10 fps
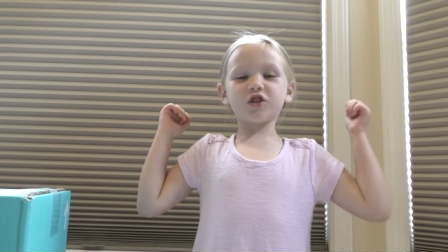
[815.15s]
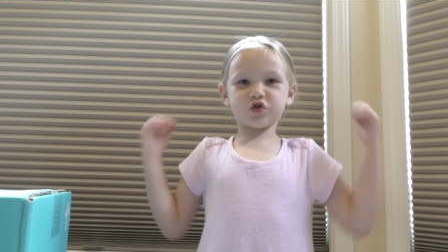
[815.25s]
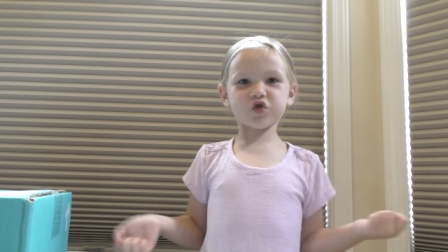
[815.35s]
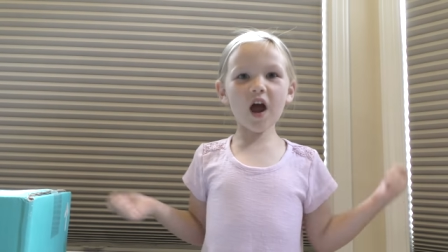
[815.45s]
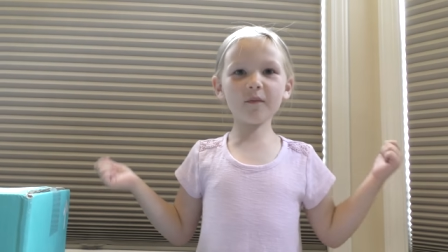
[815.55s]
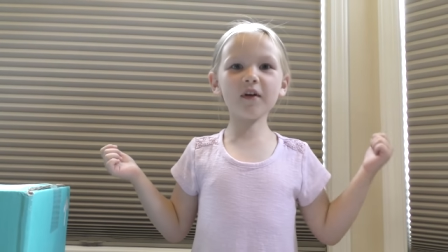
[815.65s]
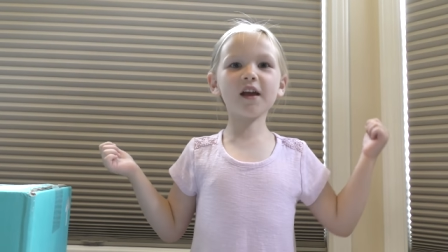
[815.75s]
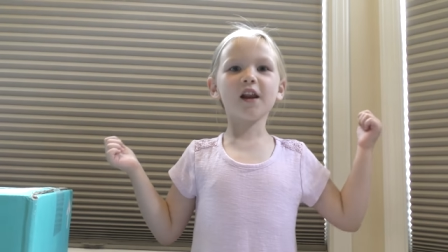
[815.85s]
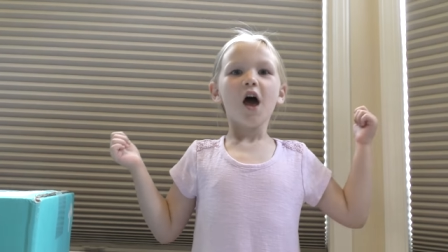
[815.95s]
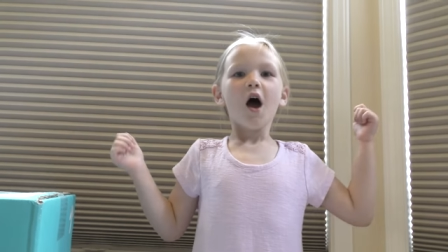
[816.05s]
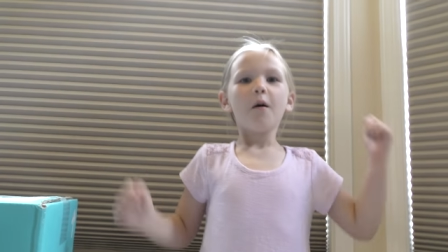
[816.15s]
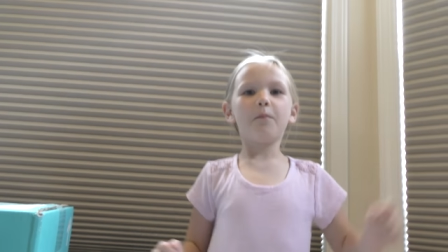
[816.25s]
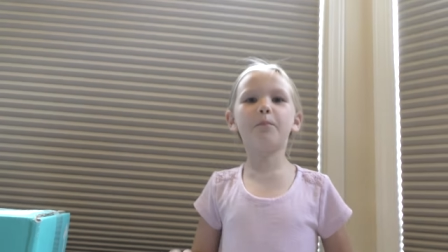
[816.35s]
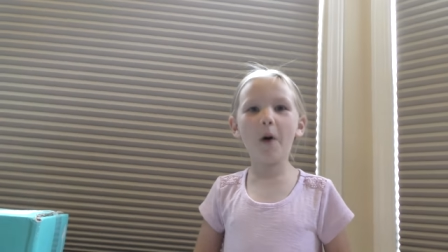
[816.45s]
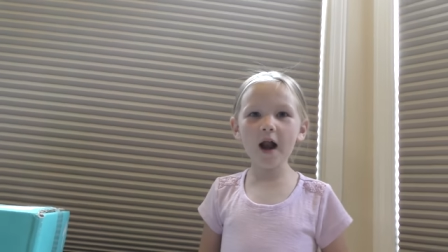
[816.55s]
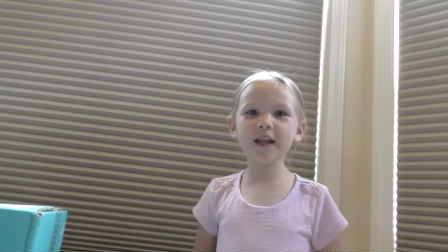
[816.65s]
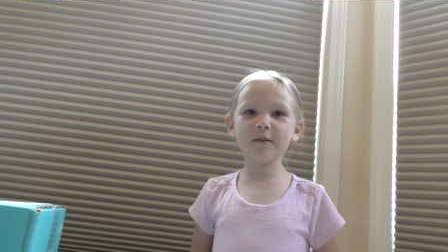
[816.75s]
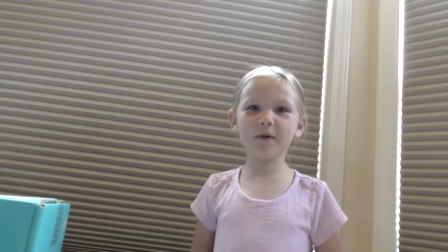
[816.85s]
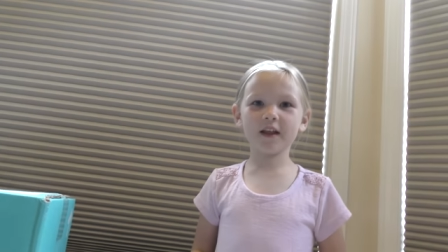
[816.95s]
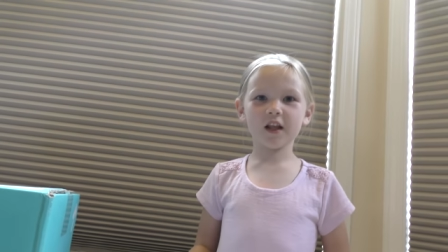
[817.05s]
Trappy Bunny
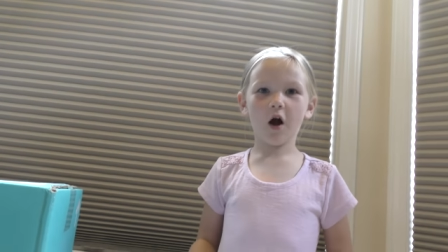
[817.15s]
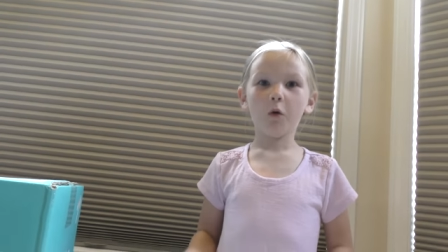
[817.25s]
video.